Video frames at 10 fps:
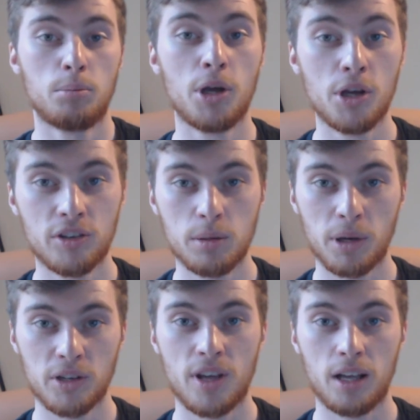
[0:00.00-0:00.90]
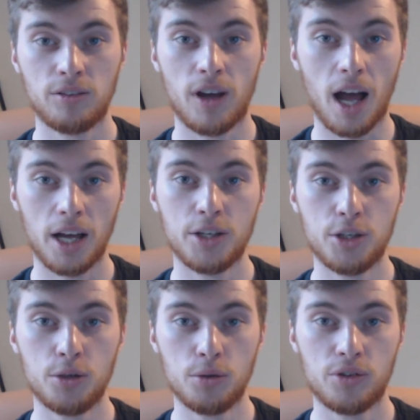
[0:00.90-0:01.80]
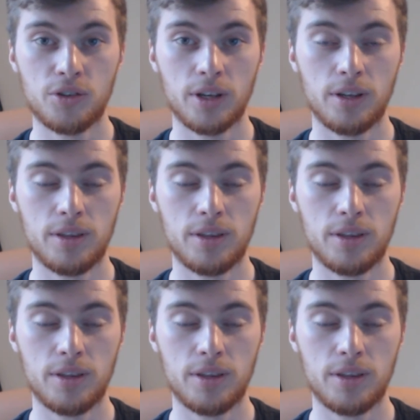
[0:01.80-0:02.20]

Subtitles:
Personally myself, I use